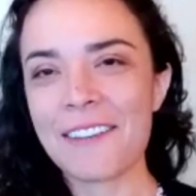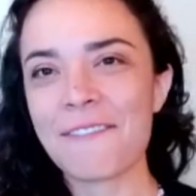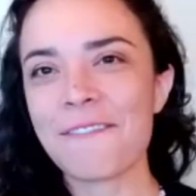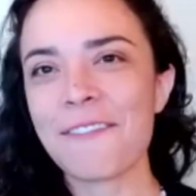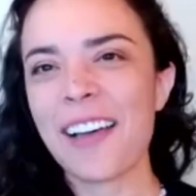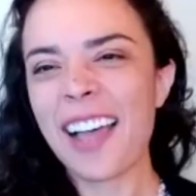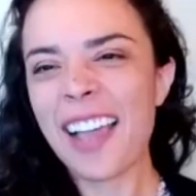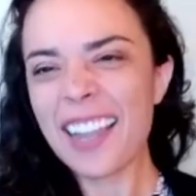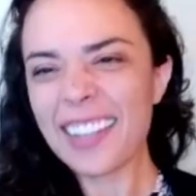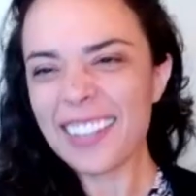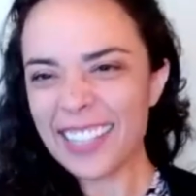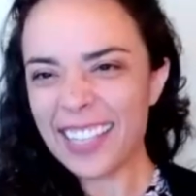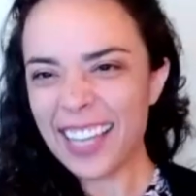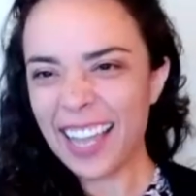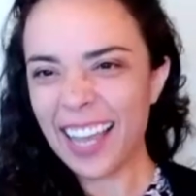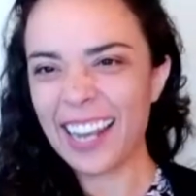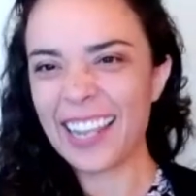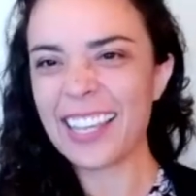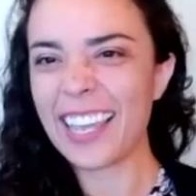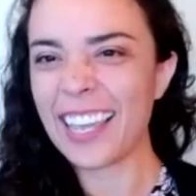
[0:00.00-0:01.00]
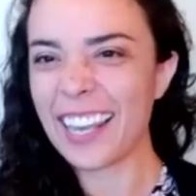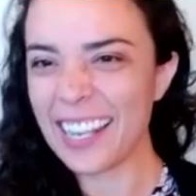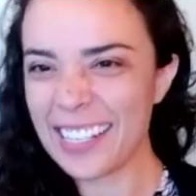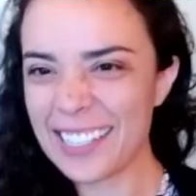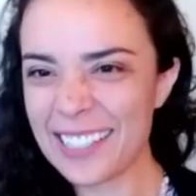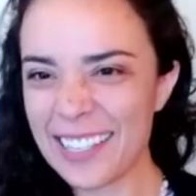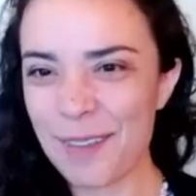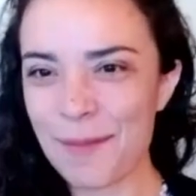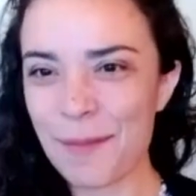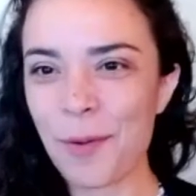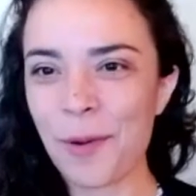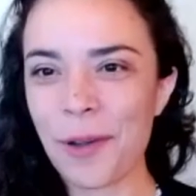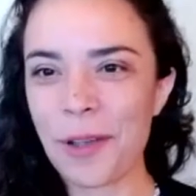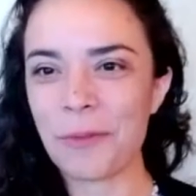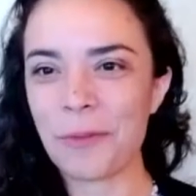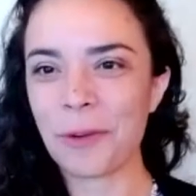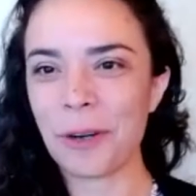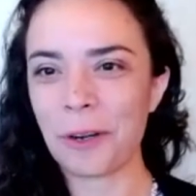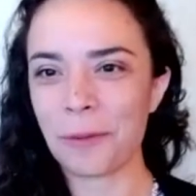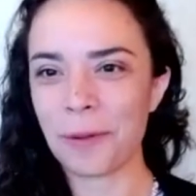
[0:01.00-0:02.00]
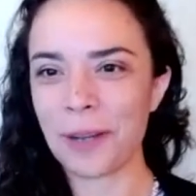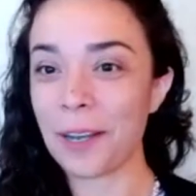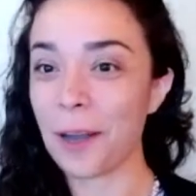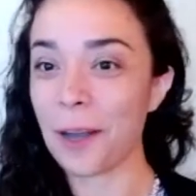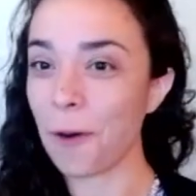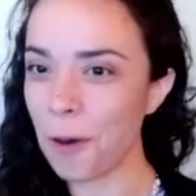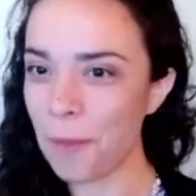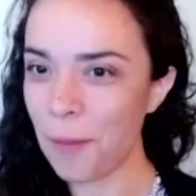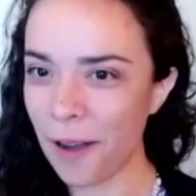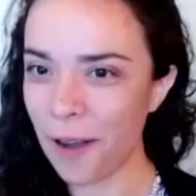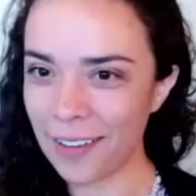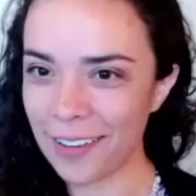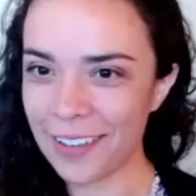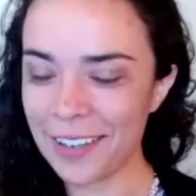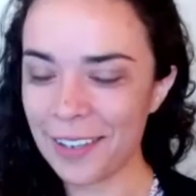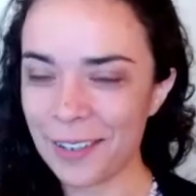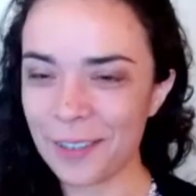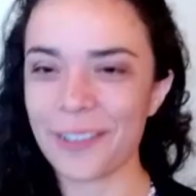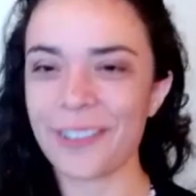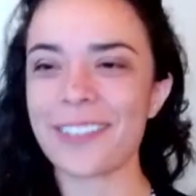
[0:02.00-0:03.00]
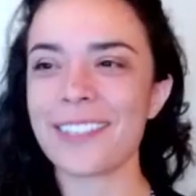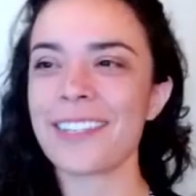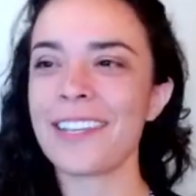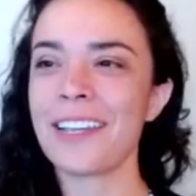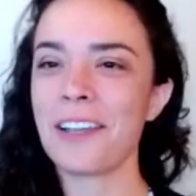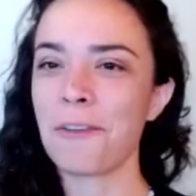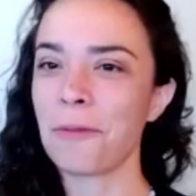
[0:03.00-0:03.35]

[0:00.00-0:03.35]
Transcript: finally kind of getting to that point where we know our molecules,